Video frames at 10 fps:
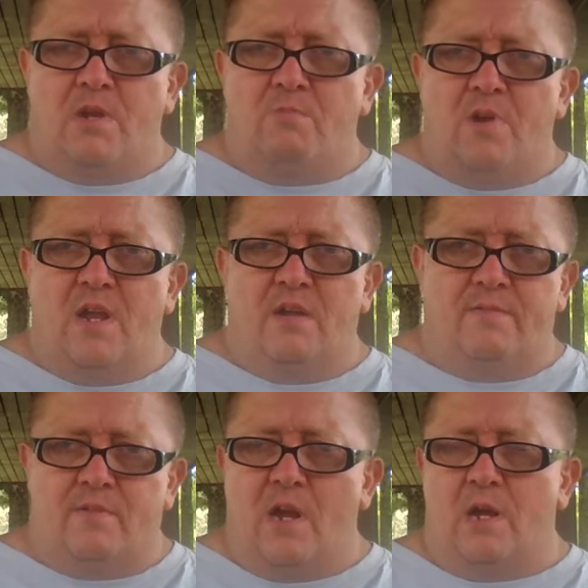We
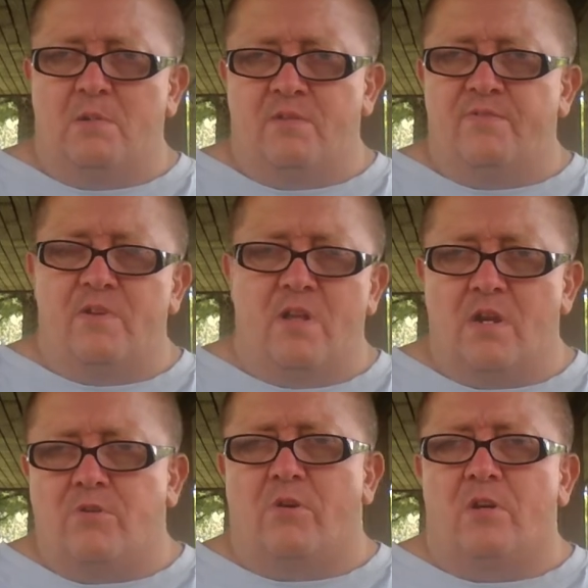have common
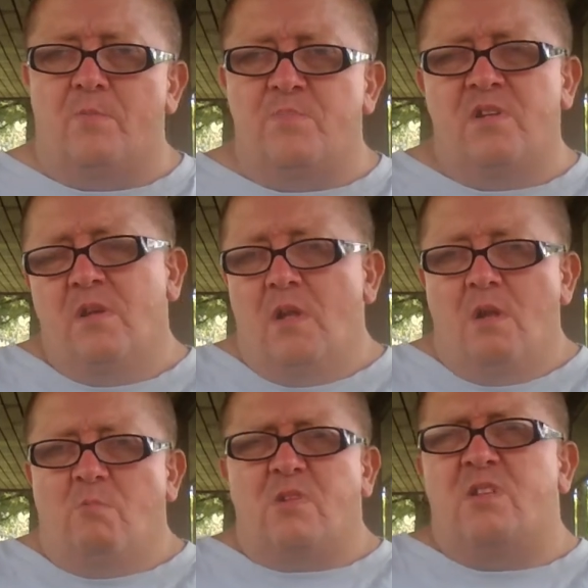phonetic terms.
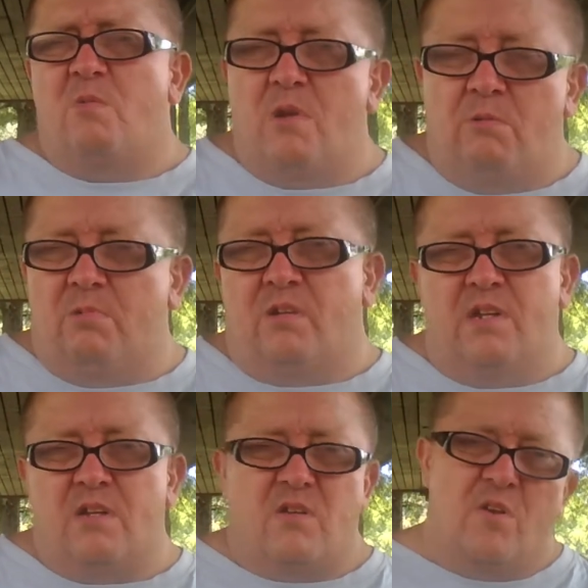Once in a while we'll
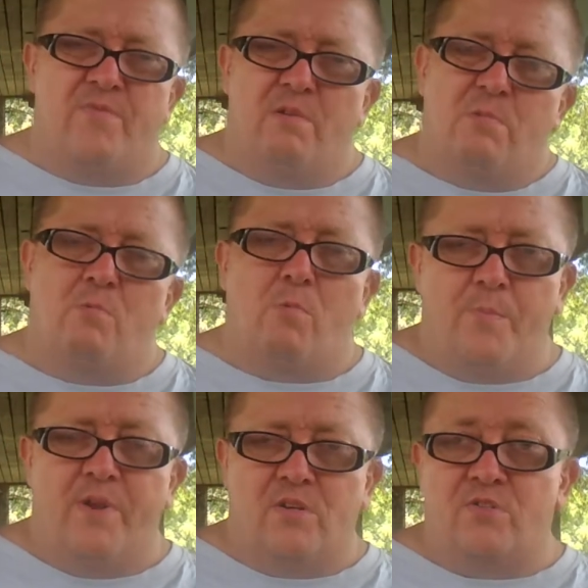get goofy when
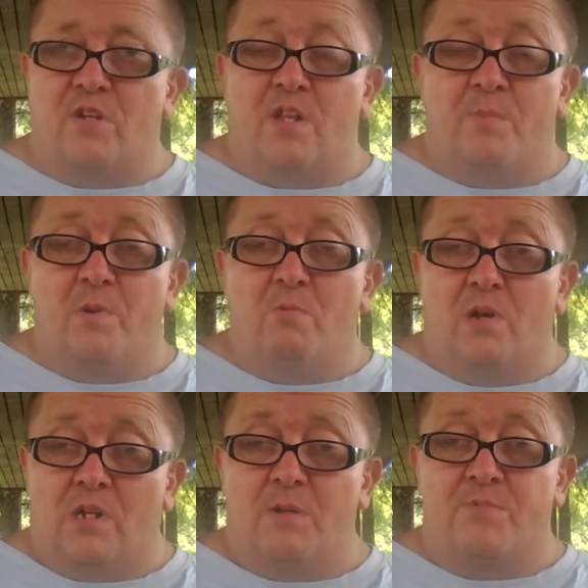we're being silly, but
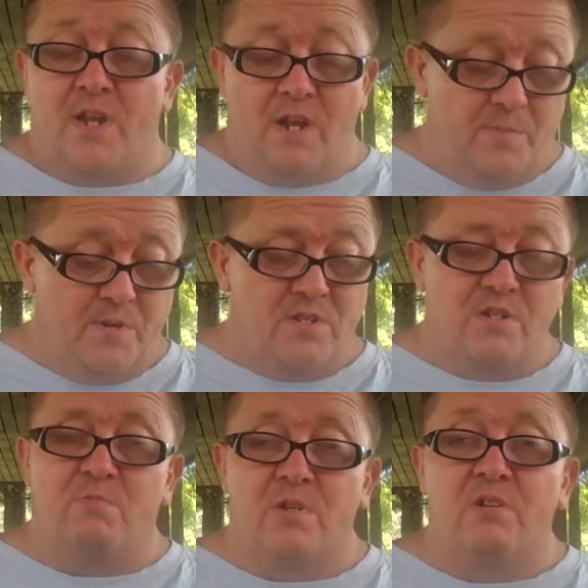when it comes down to
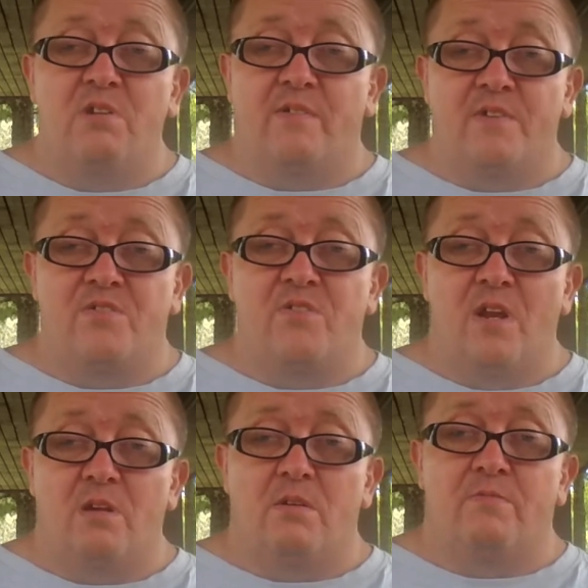business, we do have a
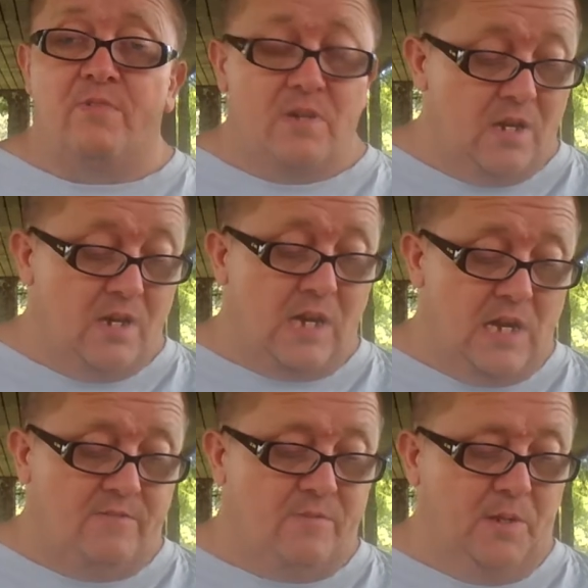standard phonetic
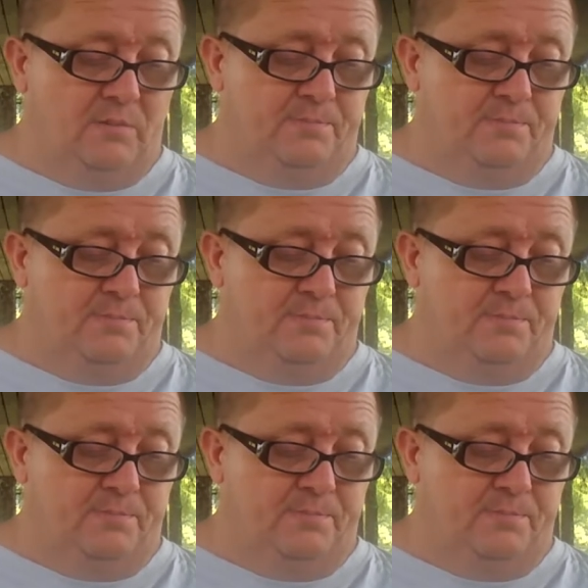alphabet.